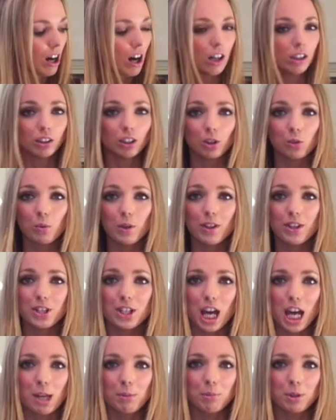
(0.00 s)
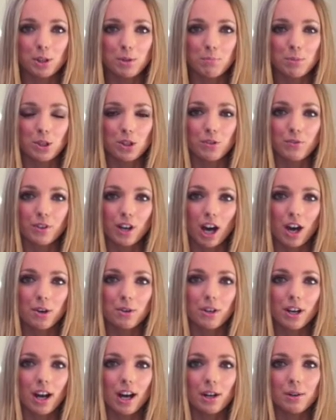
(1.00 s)
along with a tablespoon of
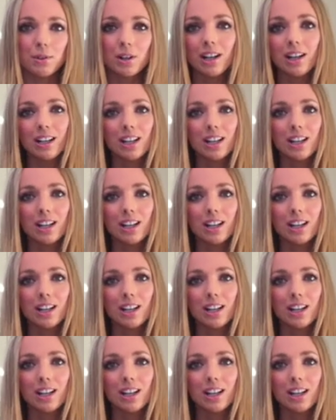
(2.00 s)
cocoa.